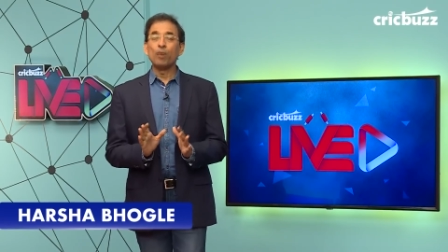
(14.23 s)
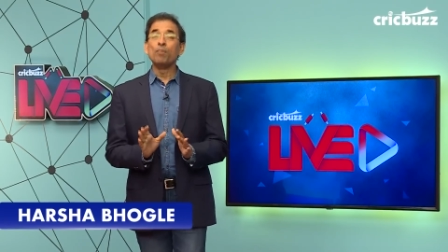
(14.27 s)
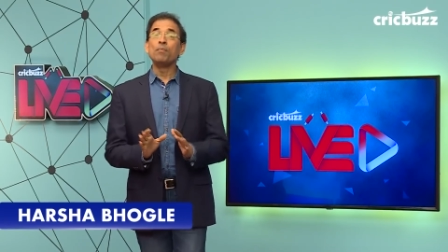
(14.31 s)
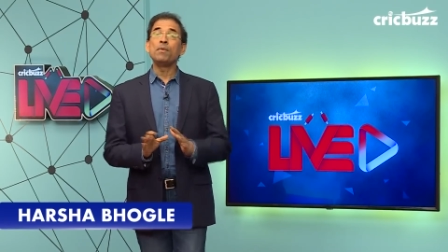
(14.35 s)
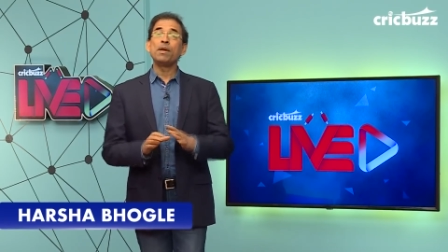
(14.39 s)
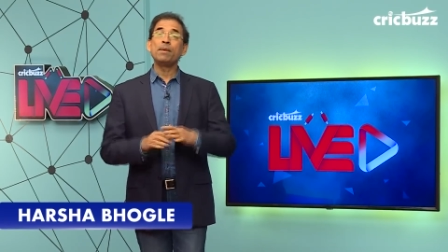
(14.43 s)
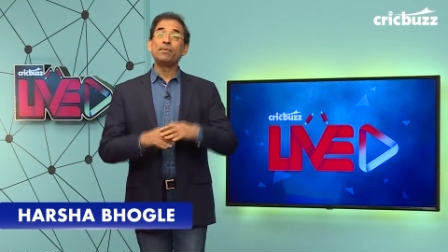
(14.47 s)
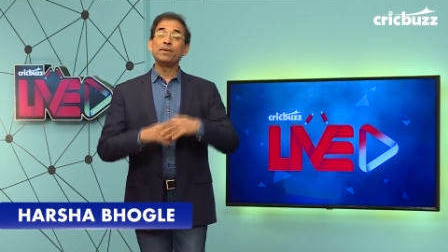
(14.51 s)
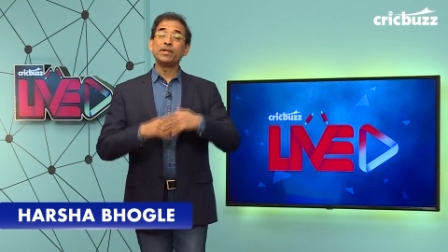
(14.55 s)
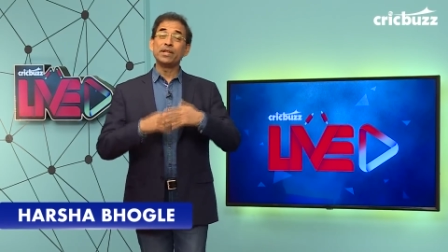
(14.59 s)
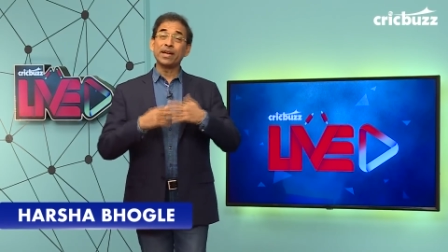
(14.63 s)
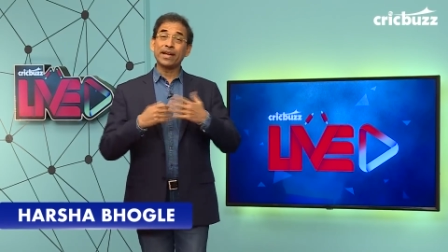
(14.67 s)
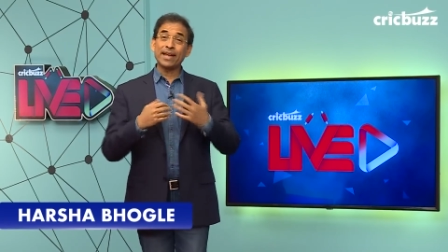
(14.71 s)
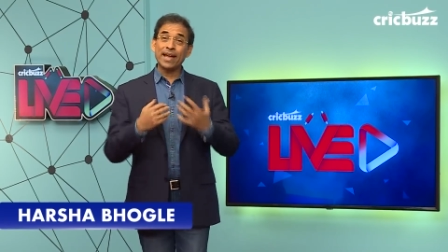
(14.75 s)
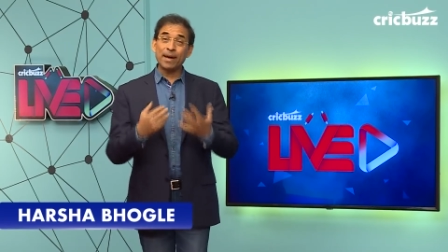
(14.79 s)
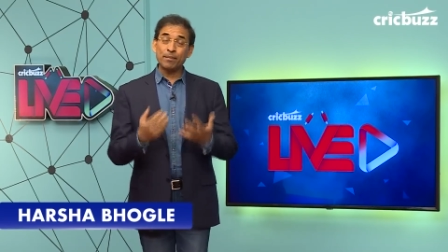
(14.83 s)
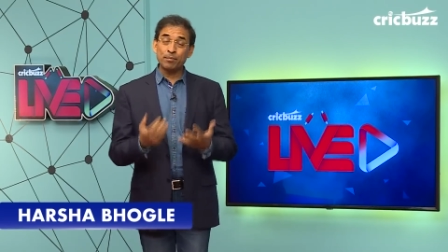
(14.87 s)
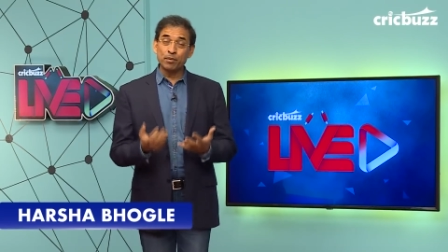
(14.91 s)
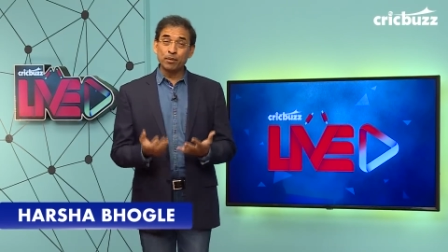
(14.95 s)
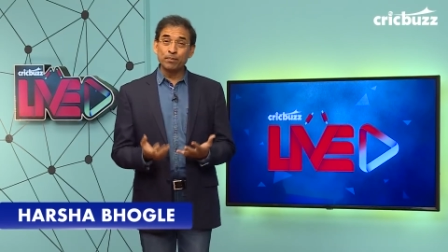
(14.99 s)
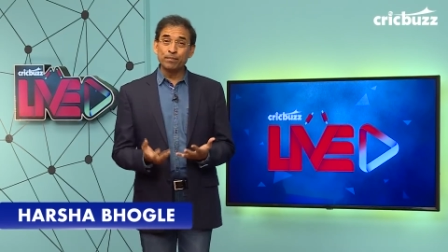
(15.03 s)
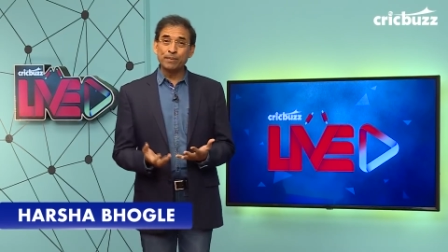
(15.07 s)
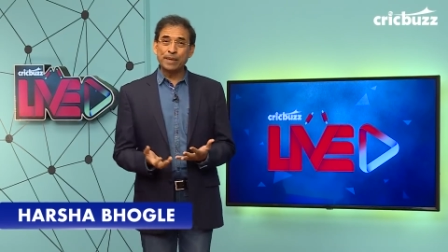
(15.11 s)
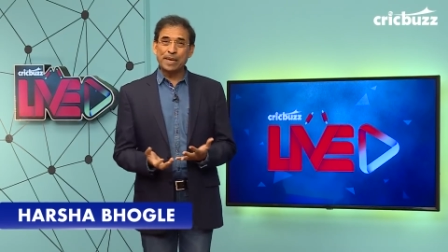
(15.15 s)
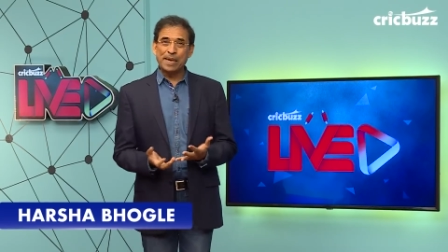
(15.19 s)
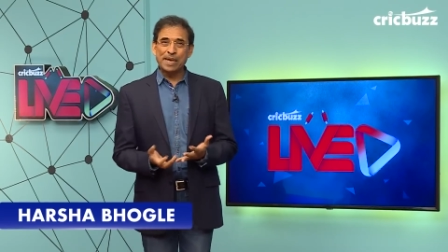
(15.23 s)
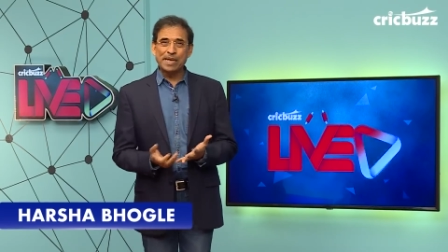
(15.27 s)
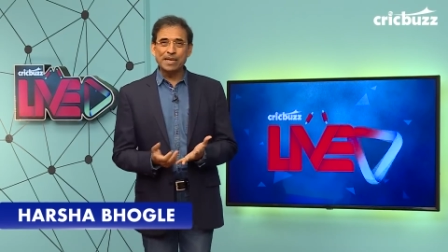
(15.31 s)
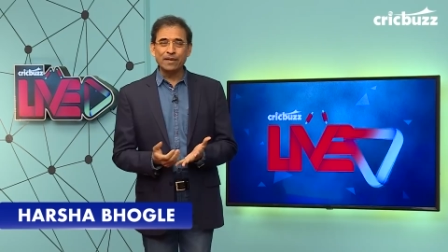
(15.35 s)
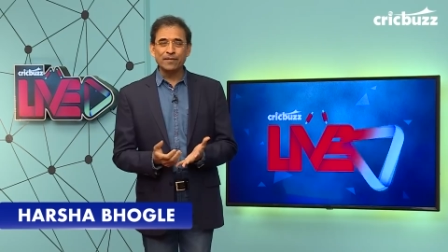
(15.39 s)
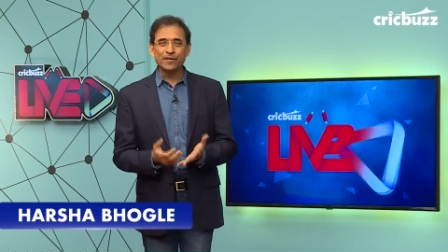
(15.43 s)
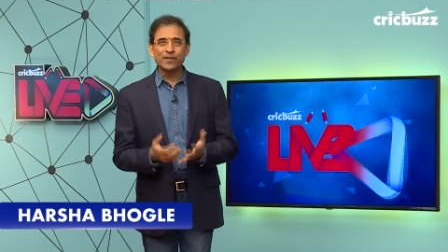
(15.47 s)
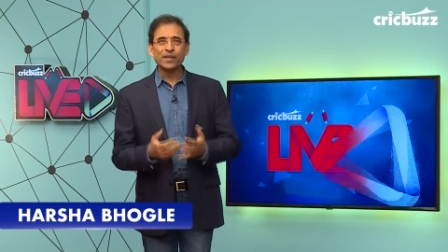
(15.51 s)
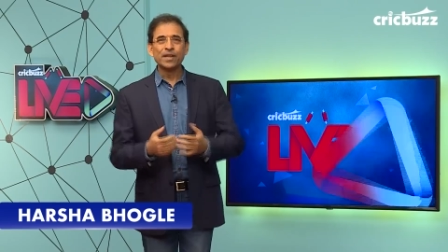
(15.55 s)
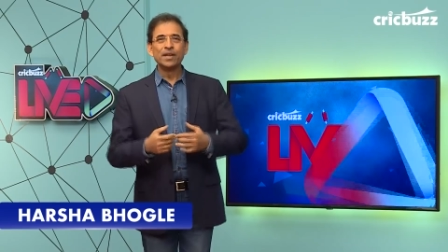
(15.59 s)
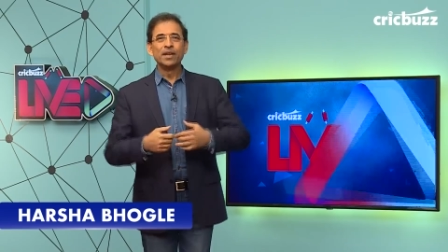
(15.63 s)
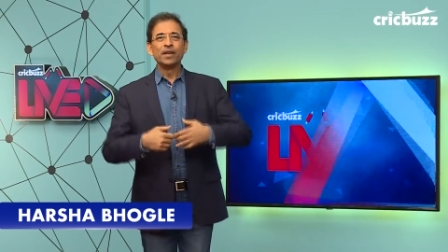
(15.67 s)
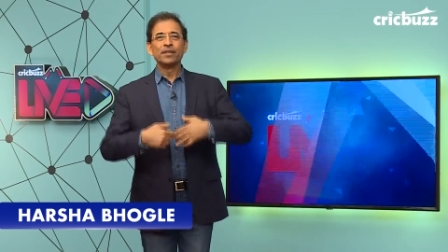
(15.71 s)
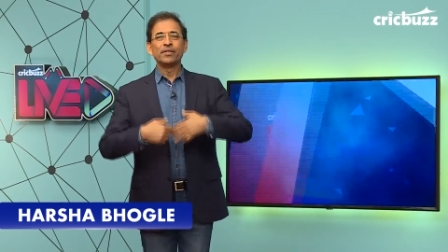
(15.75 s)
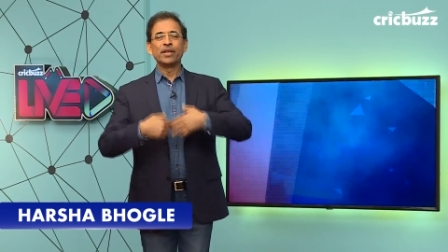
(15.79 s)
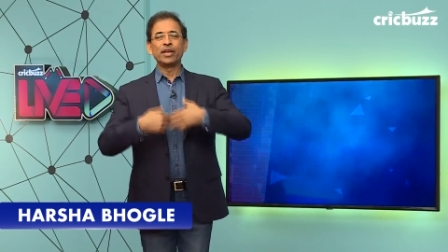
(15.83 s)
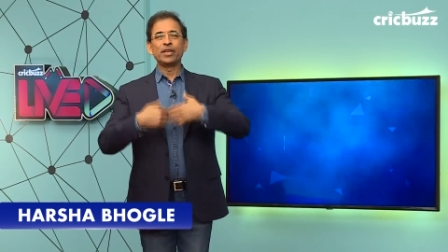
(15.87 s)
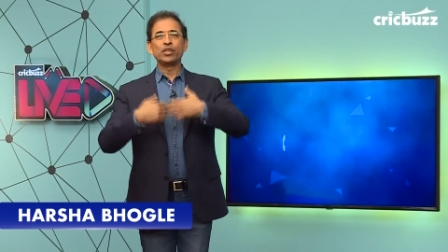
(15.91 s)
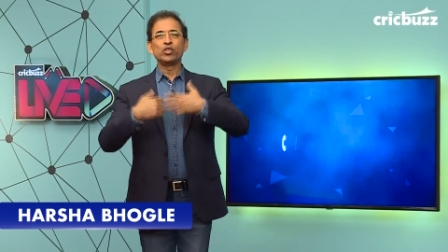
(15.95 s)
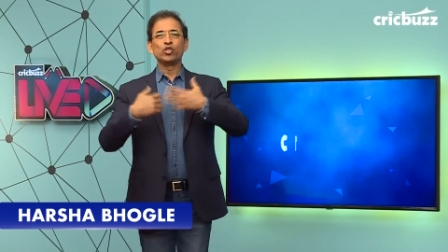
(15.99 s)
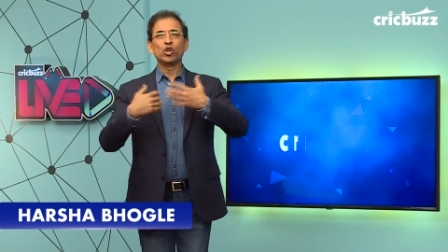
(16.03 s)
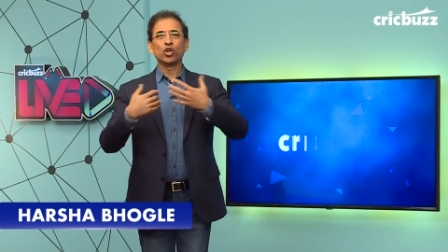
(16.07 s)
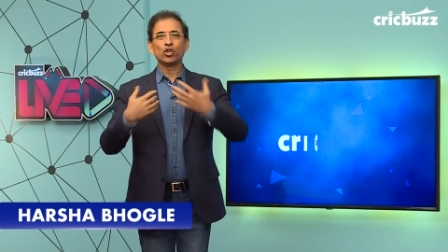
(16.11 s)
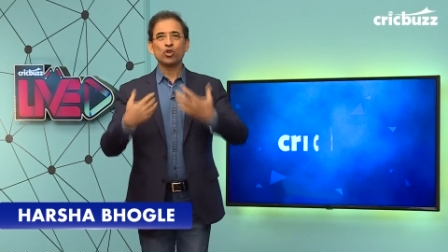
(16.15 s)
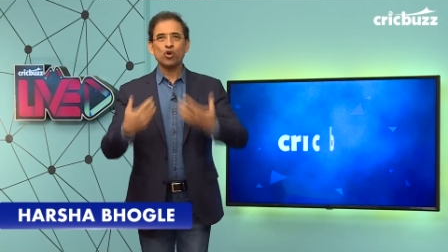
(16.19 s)
Or maybe the captain believes that
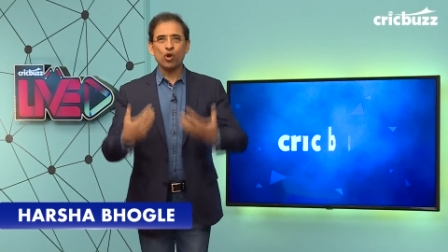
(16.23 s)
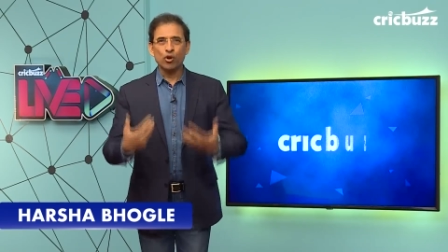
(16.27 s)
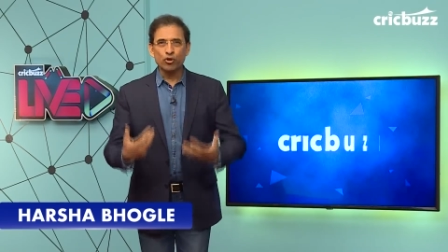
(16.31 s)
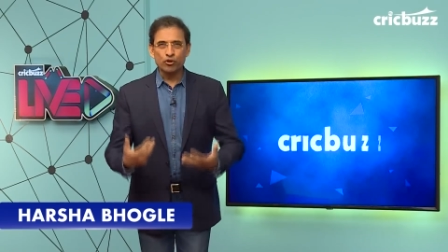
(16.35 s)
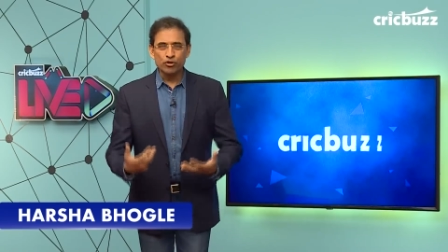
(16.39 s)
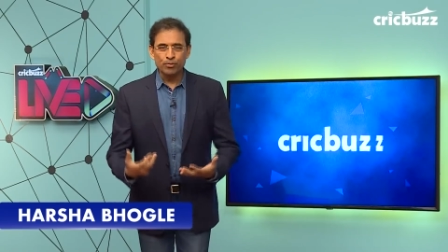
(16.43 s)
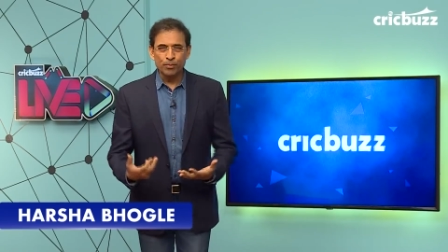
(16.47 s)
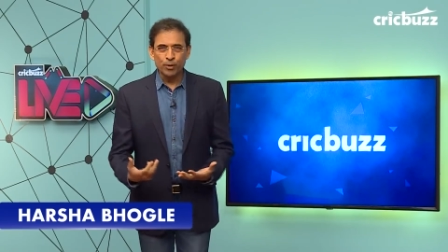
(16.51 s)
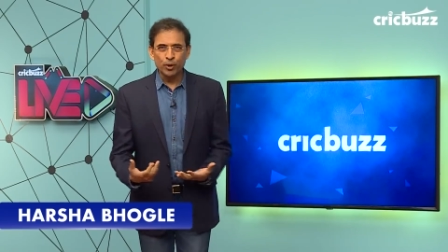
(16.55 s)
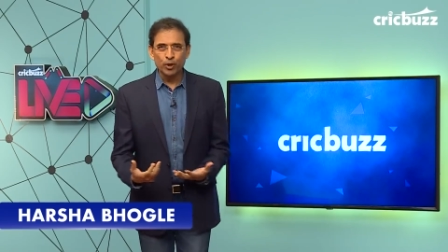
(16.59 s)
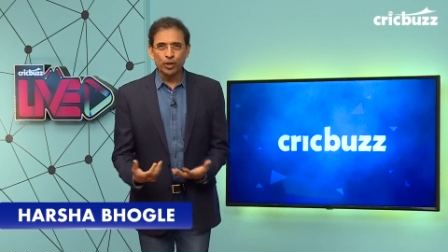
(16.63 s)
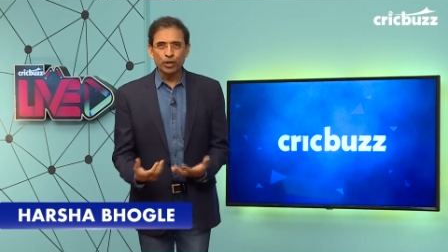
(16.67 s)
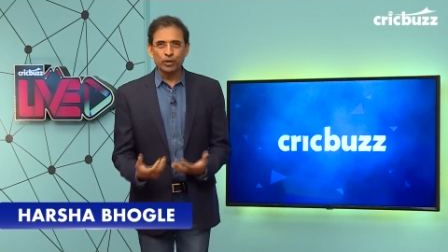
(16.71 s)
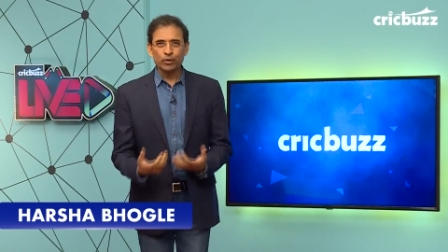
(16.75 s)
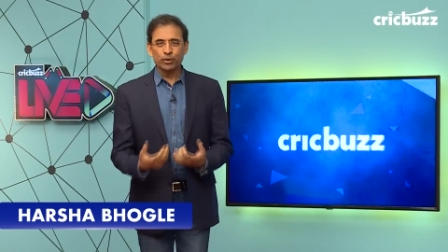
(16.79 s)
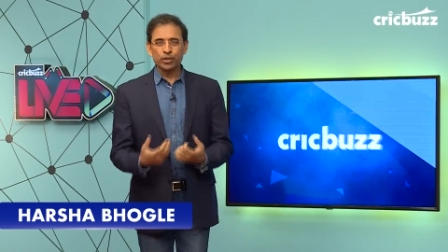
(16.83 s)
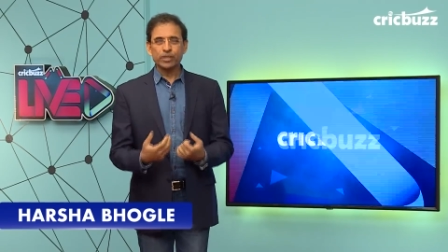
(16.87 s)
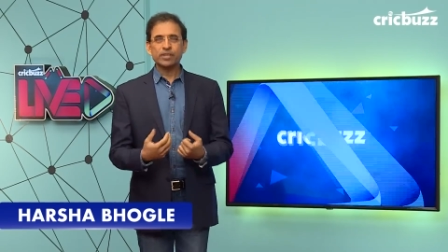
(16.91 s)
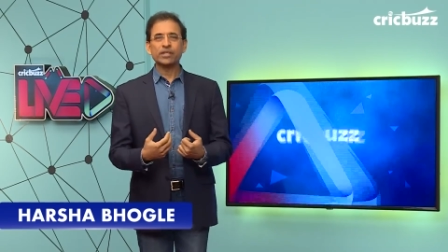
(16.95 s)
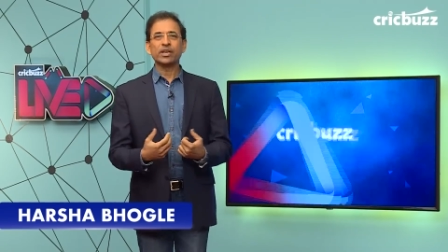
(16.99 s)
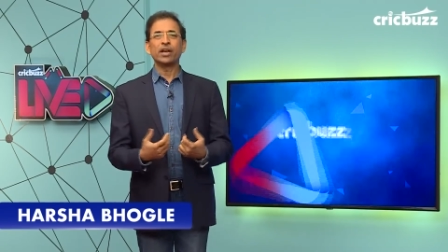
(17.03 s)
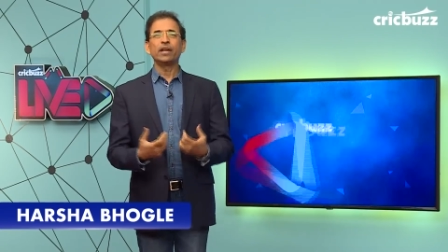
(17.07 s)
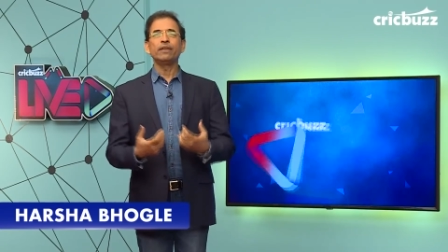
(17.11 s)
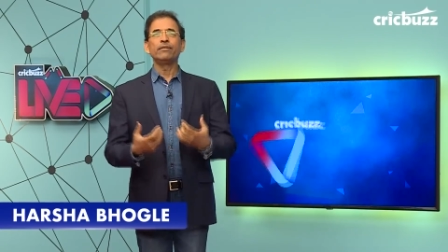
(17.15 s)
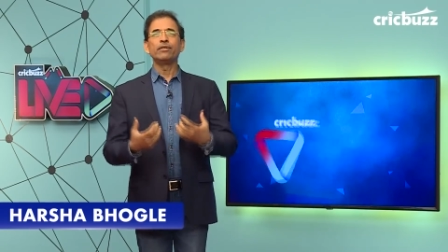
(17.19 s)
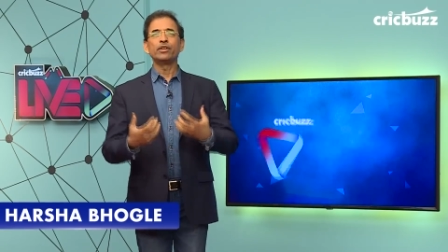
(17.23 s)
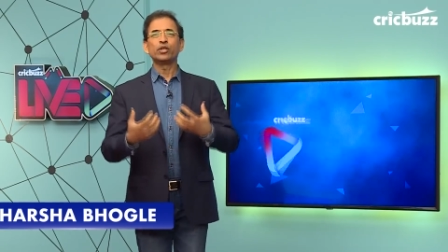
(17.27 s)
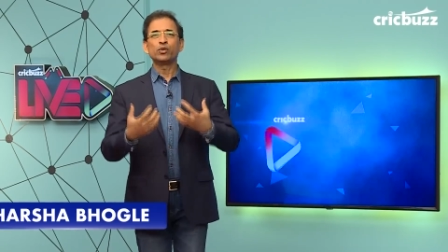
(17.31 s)
he's not contributing to the side,